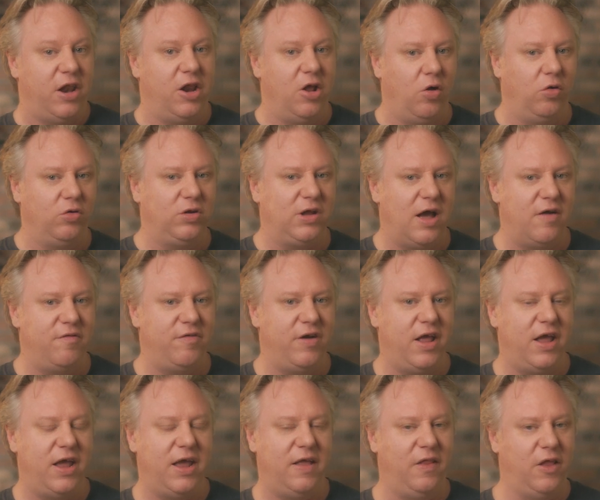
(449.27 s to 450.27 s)
and the old
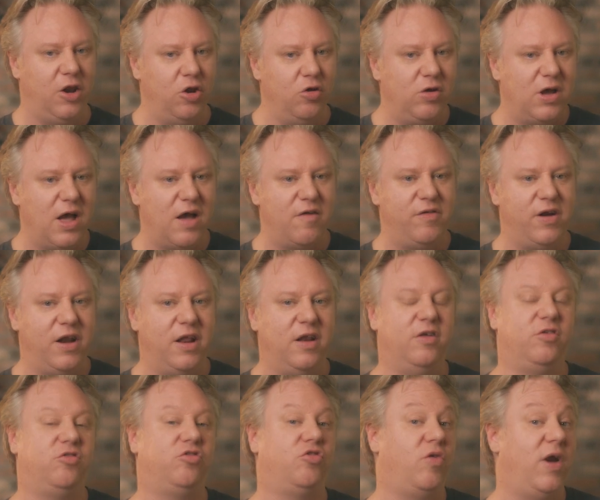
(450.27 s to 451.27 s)
covenant, and the new
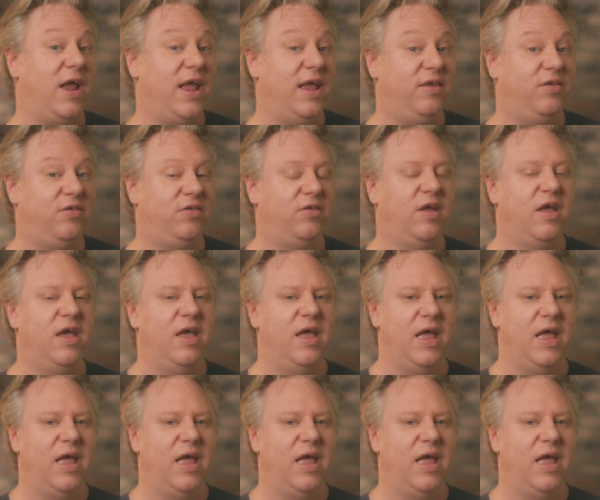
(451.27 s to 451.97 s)
covenant is grace